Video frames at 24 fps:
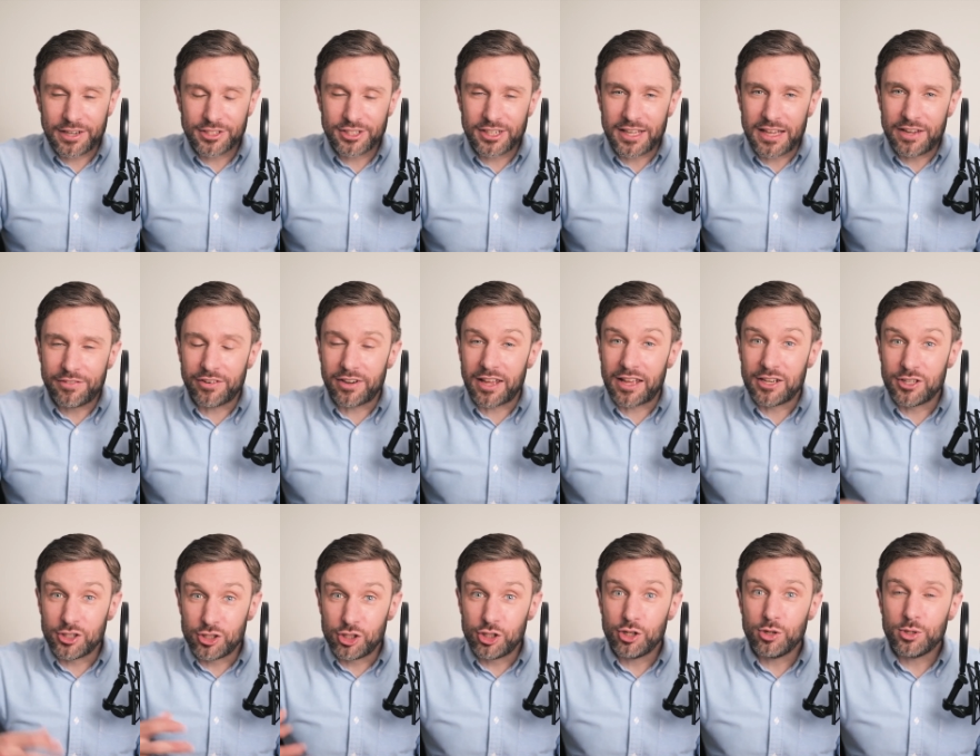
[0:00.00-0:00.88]
actually even
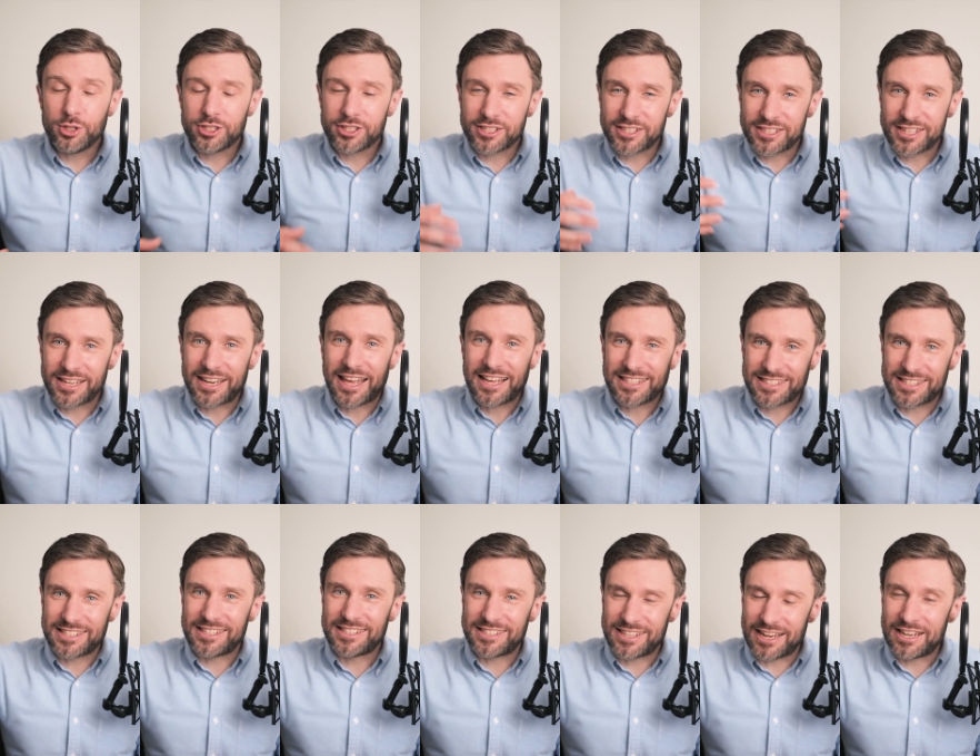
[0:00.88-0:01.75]
induce
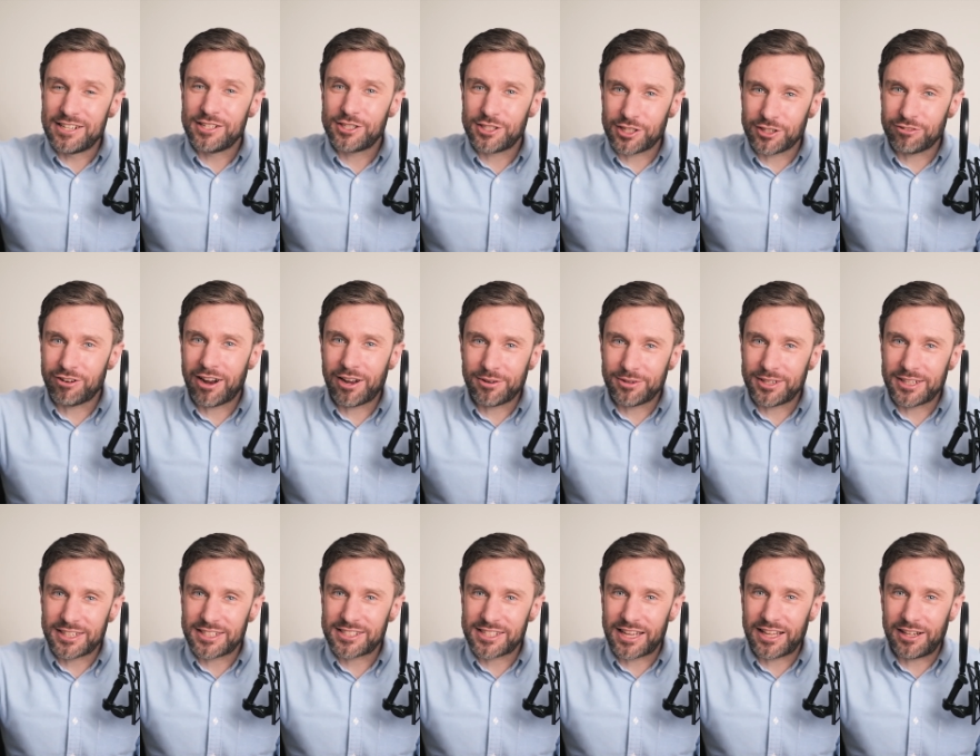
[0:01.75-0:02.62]
senescence in
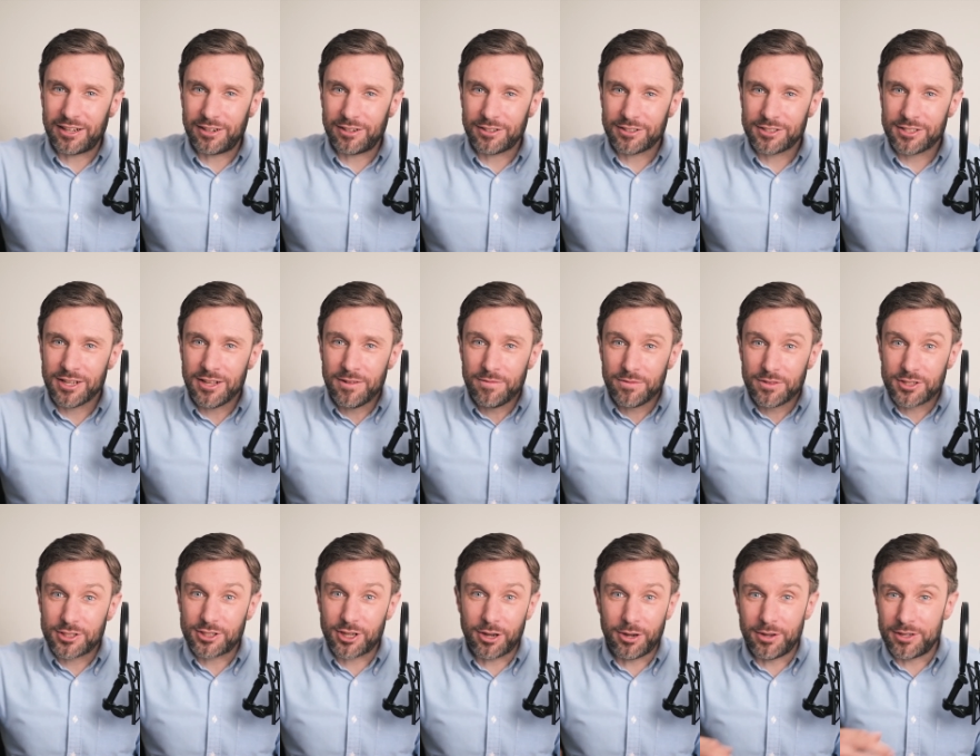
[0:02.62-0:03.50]
surrounding cells.
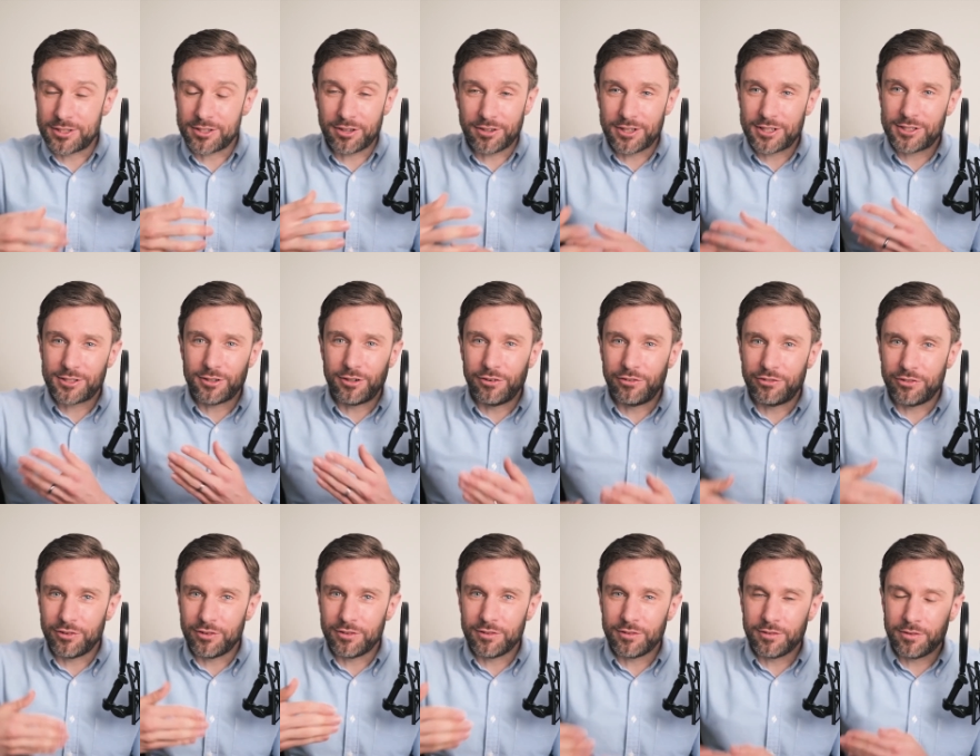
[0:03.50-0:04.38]
So it's got this sort
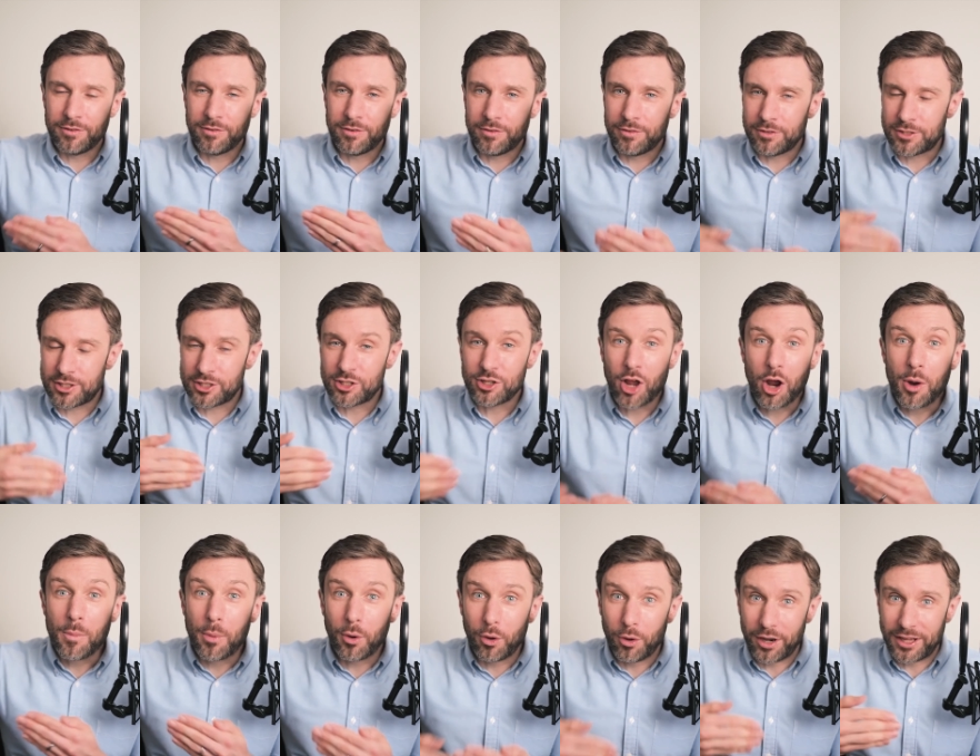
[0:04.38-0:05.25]
of
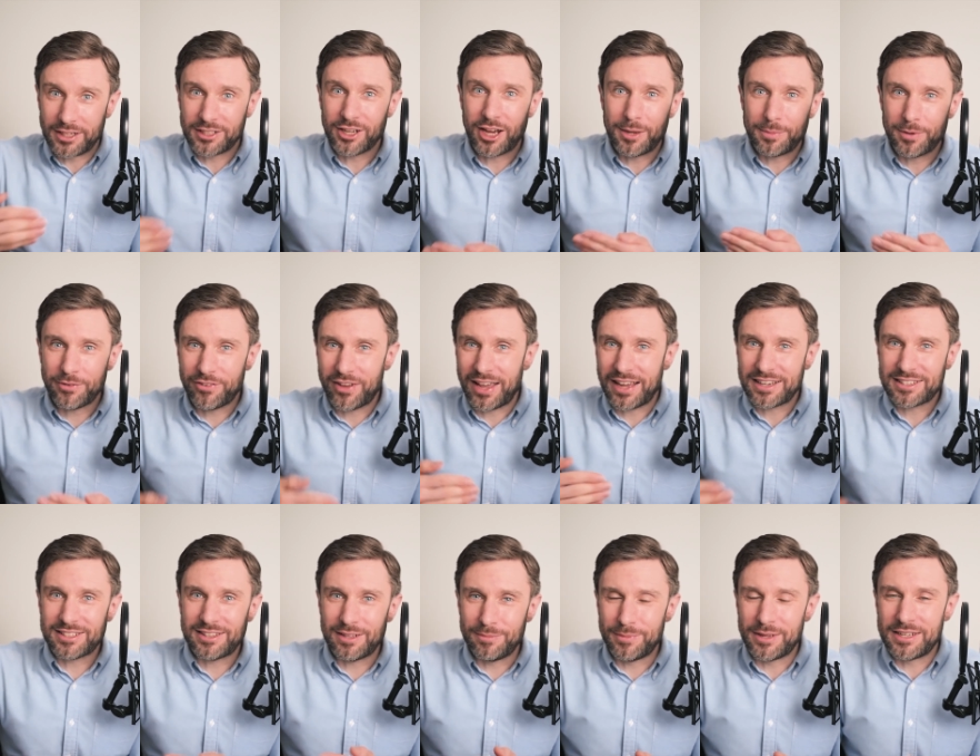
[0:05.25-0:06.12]
snowballing type
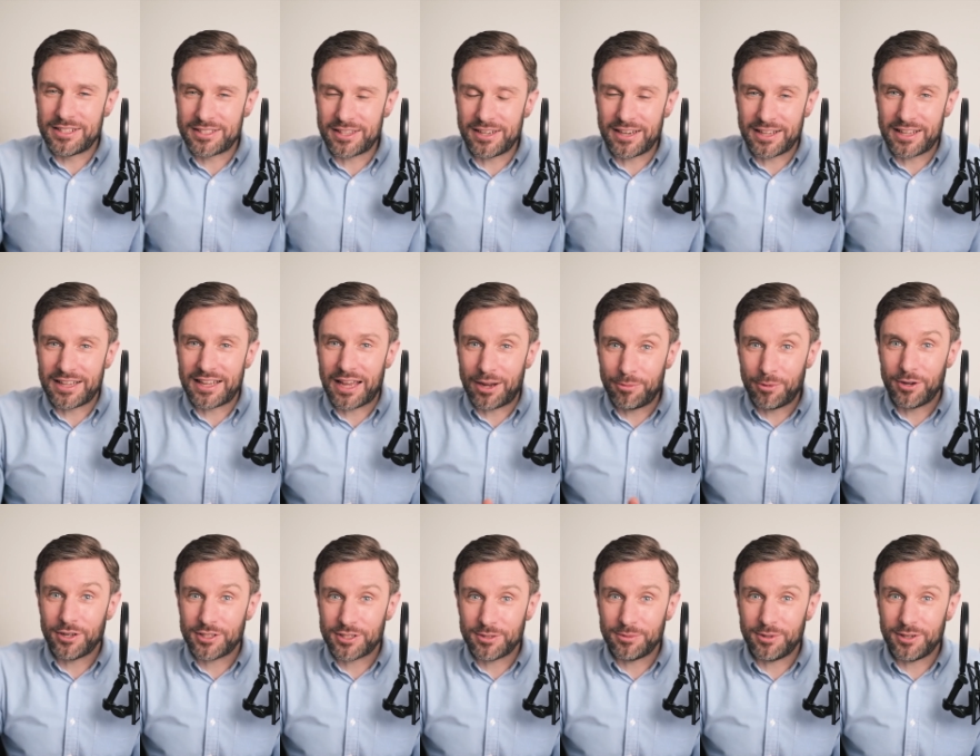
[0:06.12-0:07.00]
effect that means that it can get
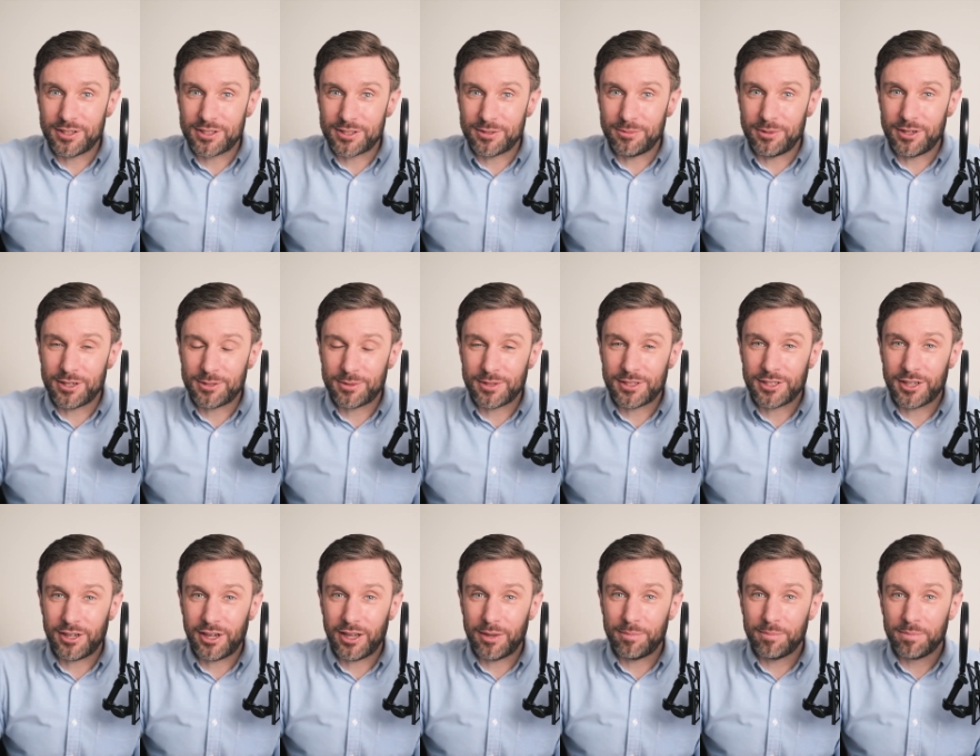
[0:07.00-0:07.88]
worse and worse and worse with
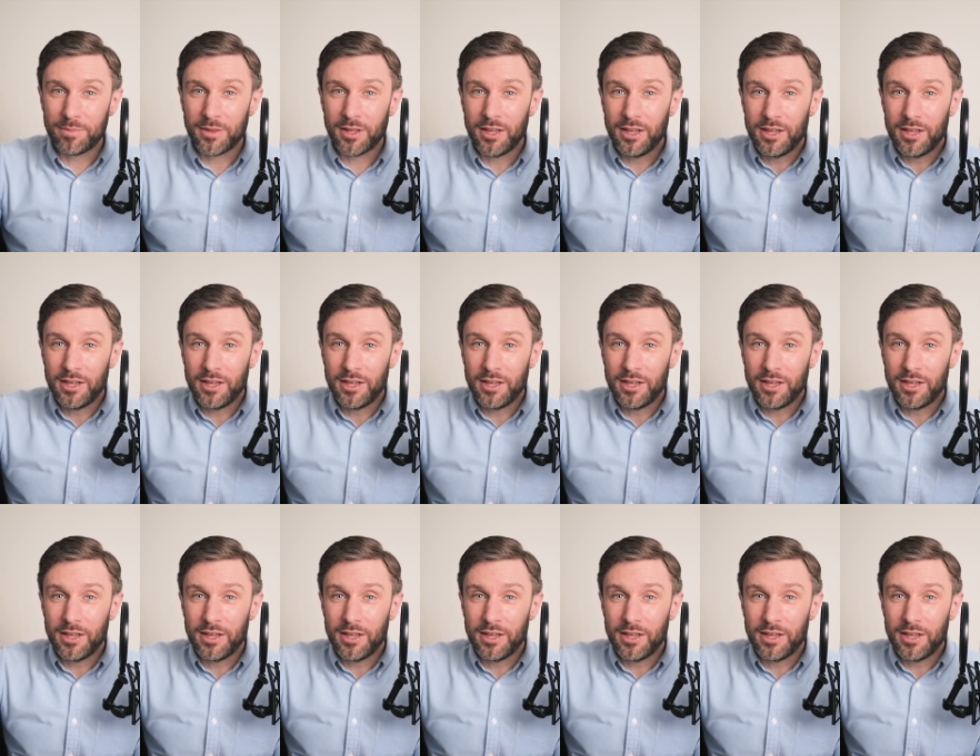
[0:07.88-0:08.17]
time.